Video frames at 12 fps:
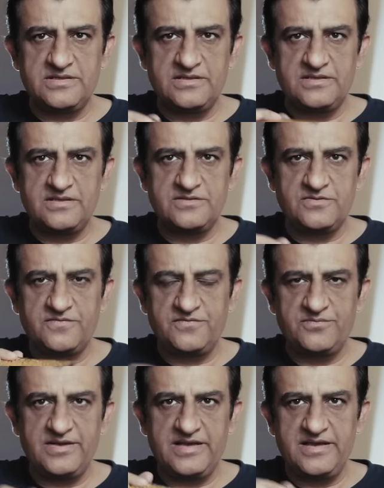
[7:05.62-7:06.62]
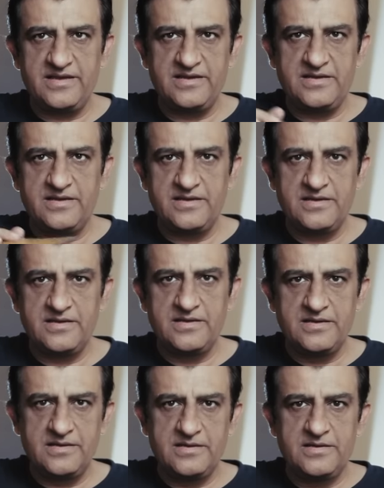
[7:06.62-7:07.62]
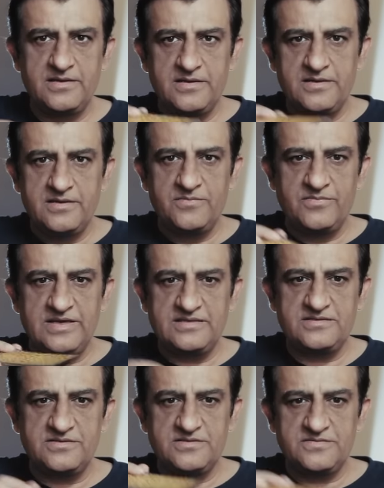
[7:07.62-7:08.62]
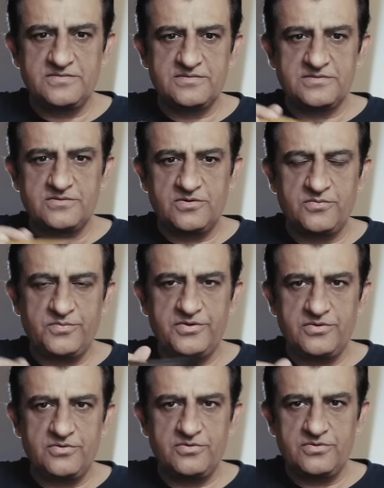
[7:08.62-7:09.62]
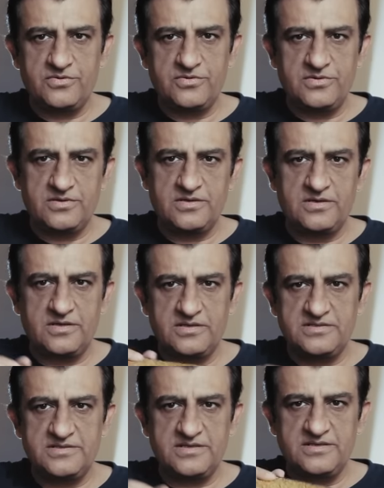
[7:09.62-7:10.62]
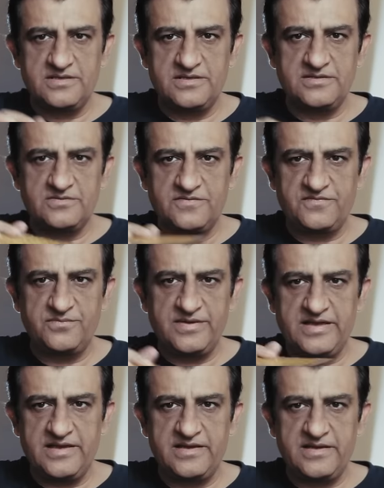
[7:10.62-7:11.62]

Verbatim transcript: 10 days of May. Messages for Scorpio, last 10 days of May.